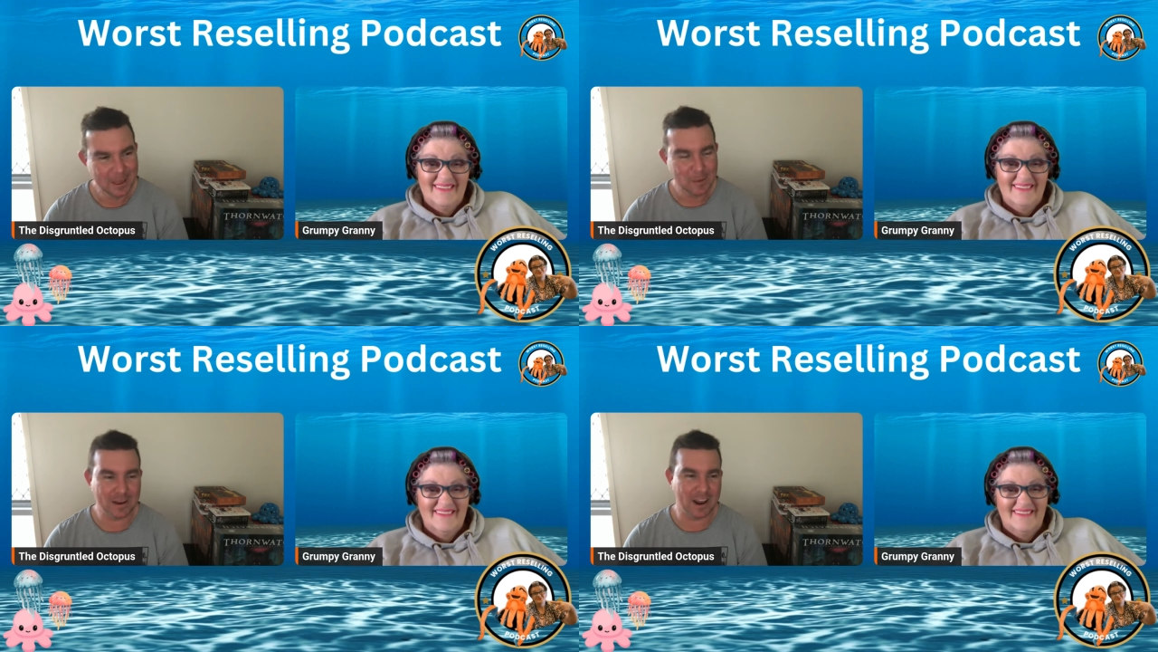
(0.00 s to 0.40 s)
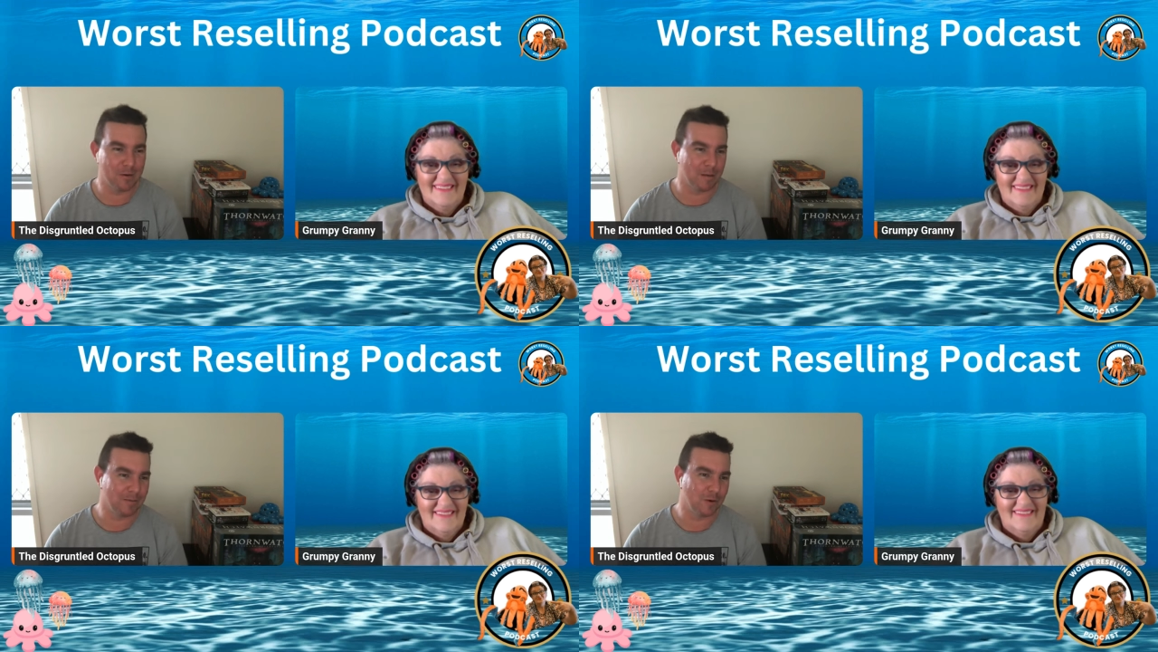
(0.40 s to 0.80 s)
Speaker 1: but
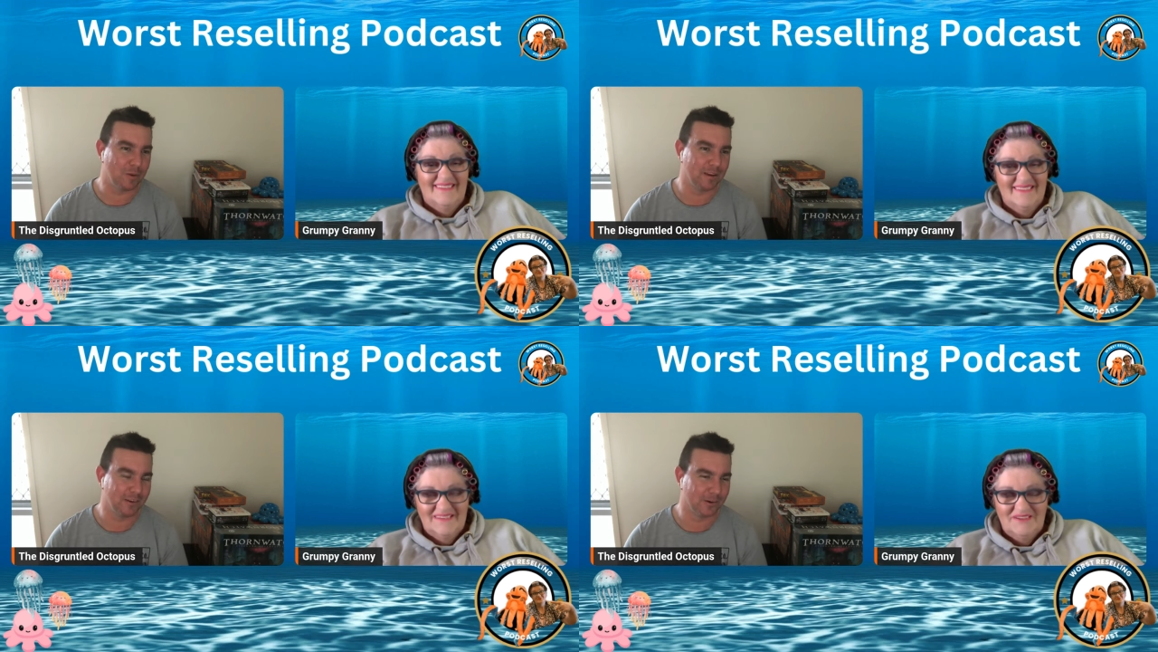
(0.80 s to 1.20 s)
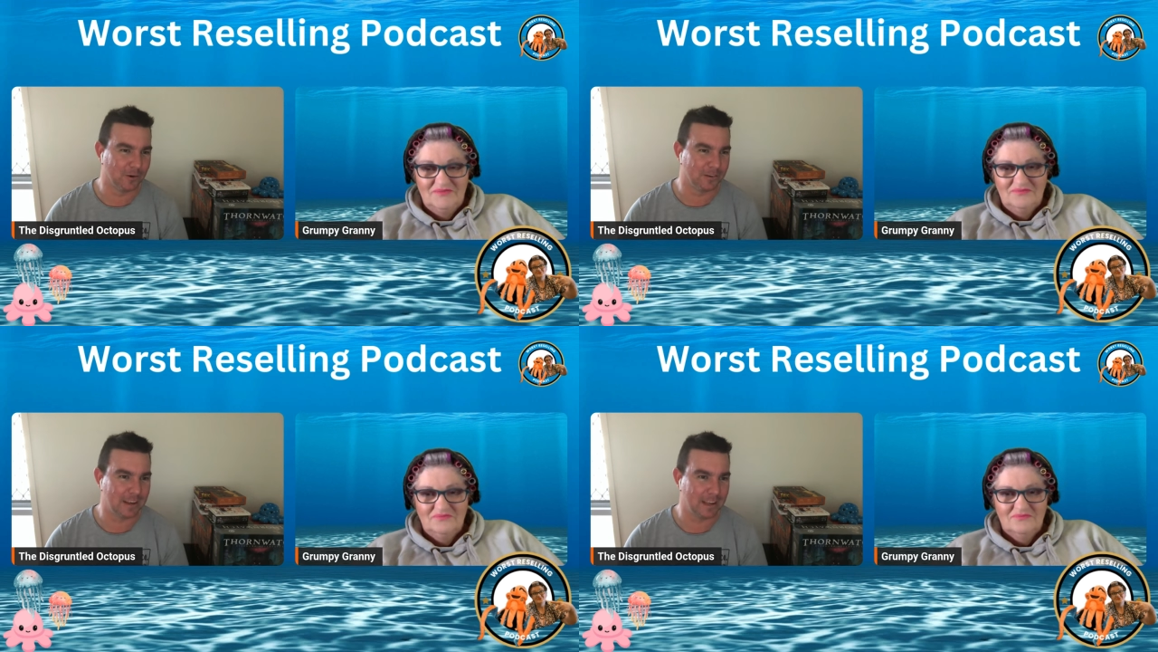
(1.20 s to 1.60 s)
anyway, before we
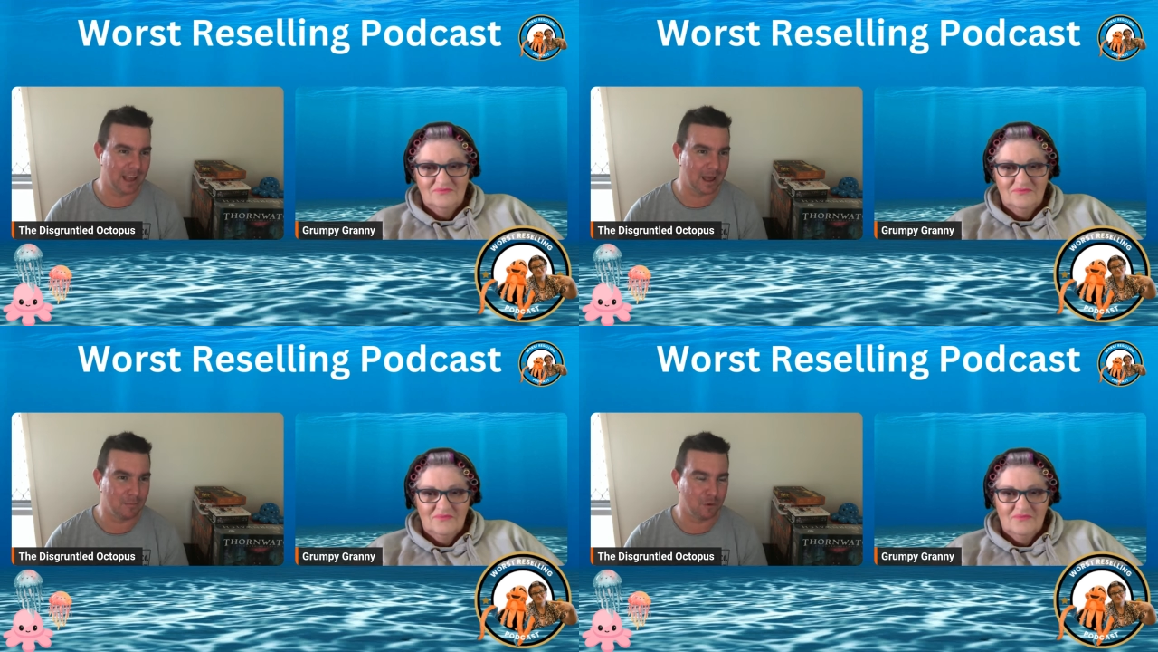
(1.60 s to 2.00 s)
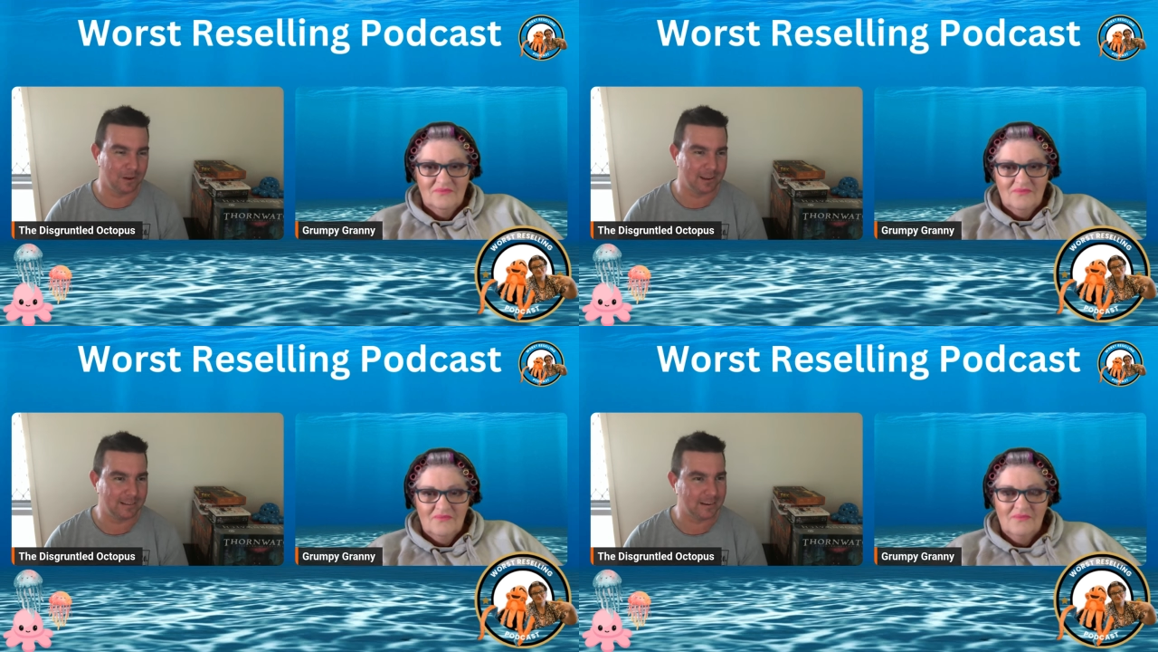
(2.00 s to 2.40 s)
cause any uh, more
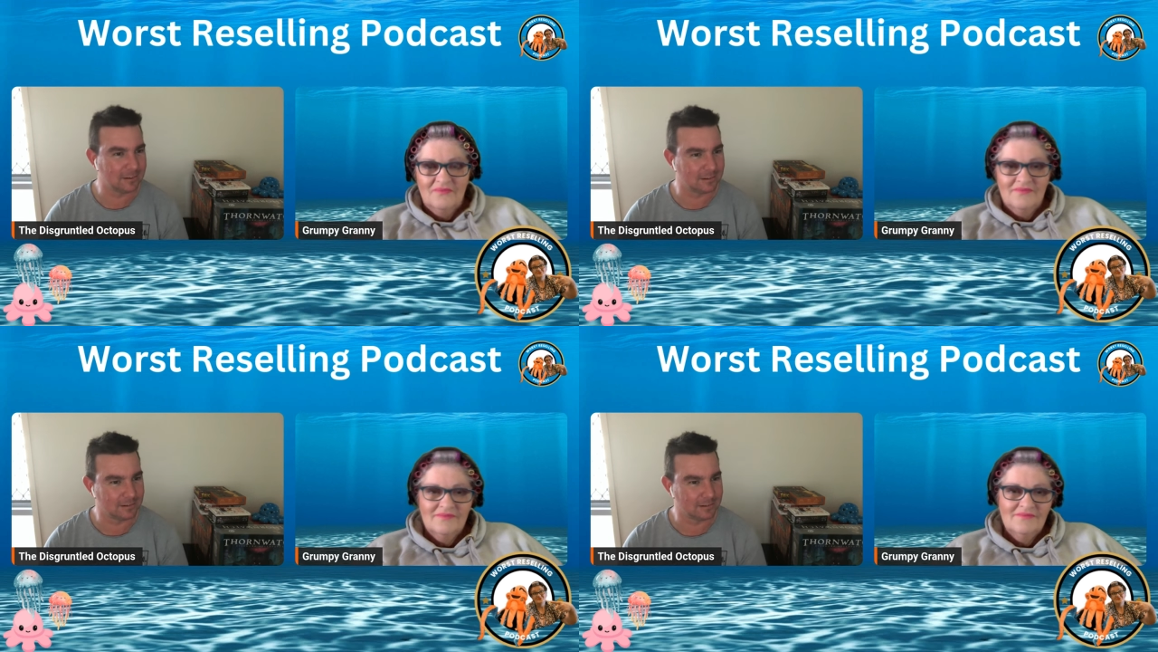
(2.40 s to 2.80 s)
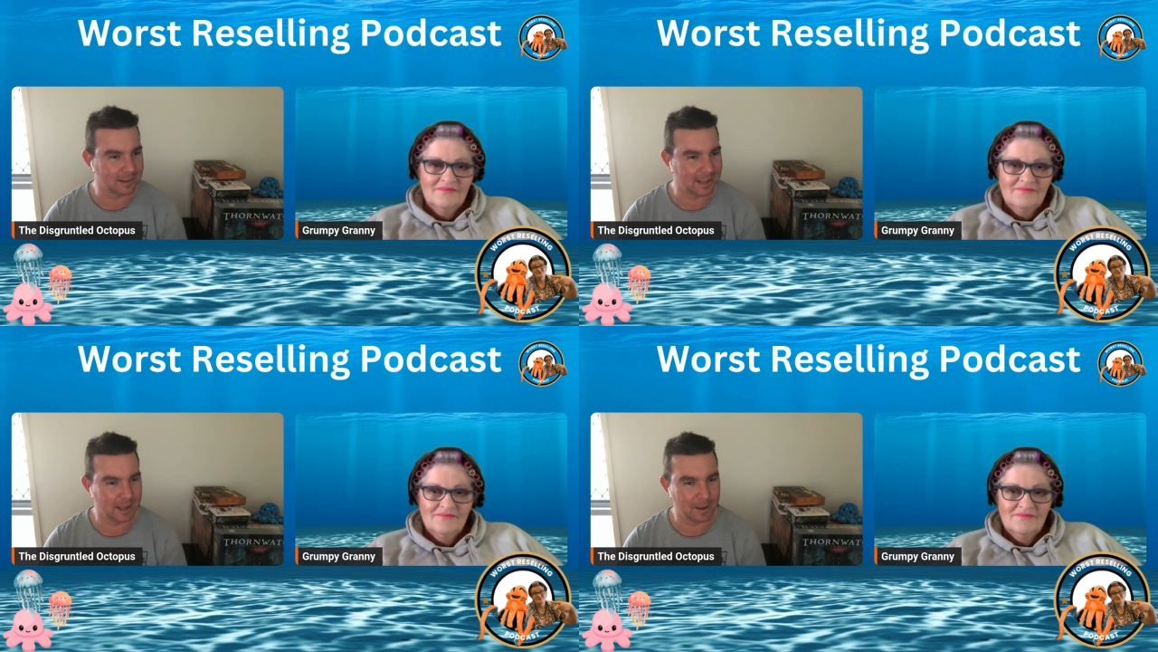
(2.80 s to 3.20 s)
international
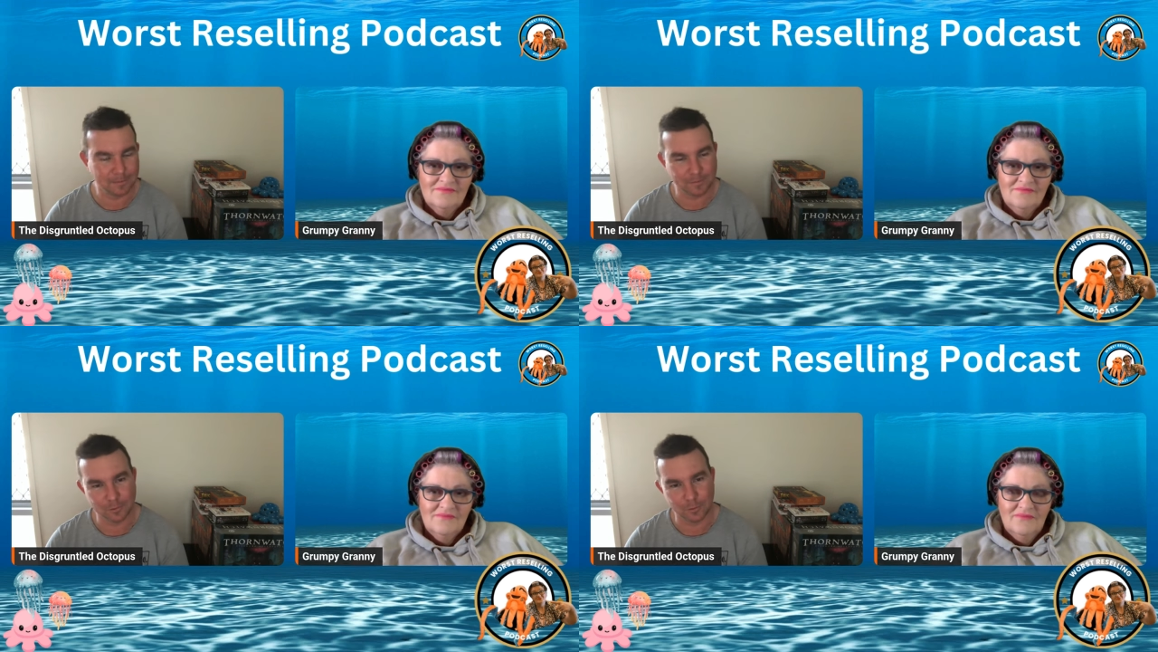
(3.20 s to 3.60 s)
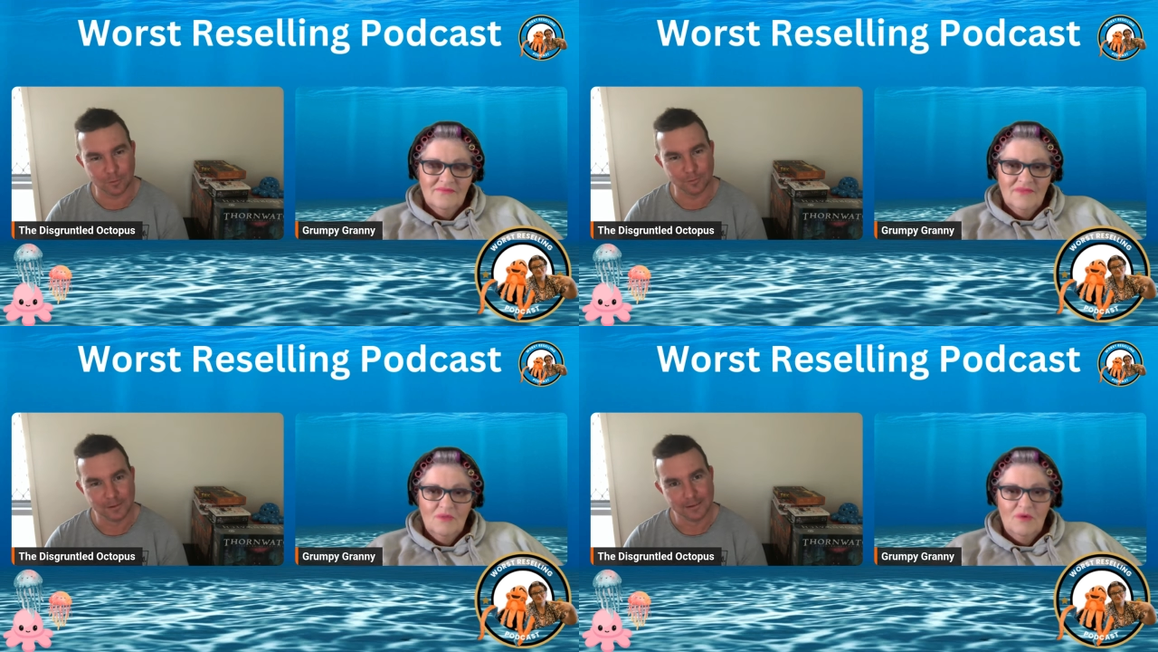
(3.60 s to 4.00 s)
um, or
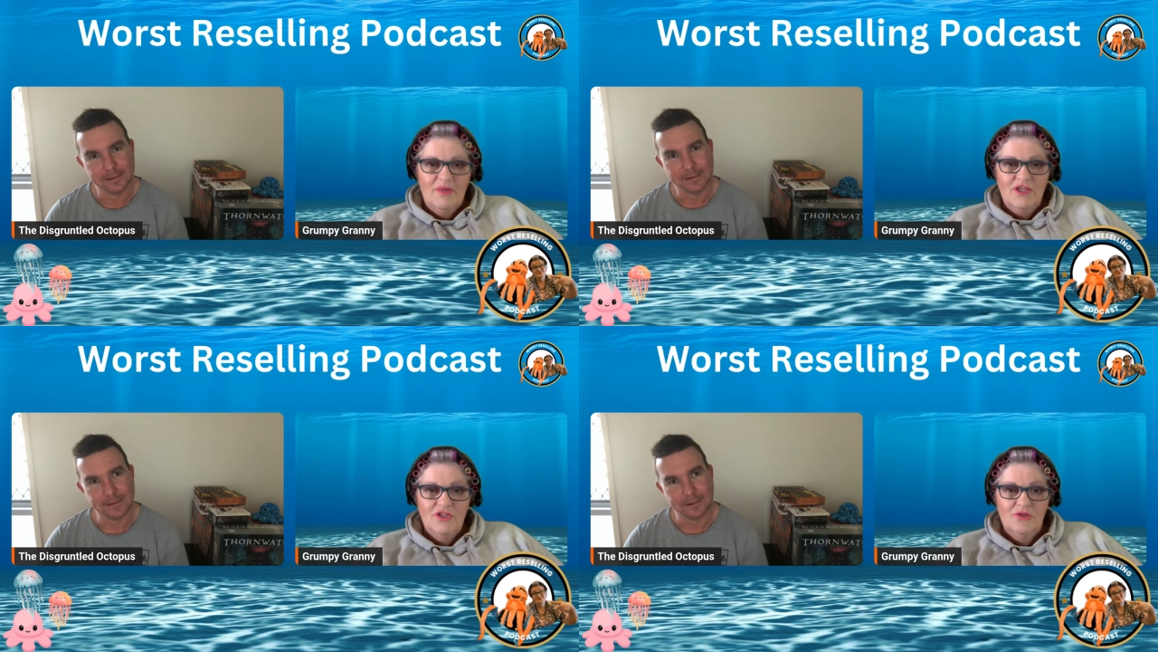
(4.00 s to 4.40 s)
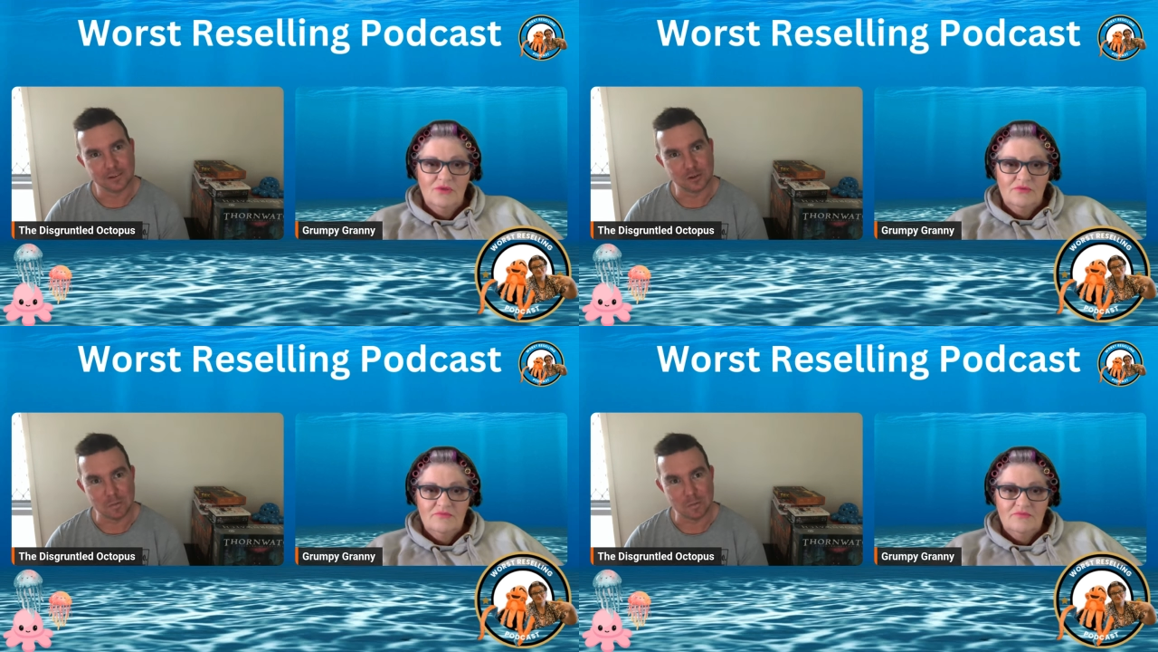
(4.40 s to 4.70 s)
what about you, uh,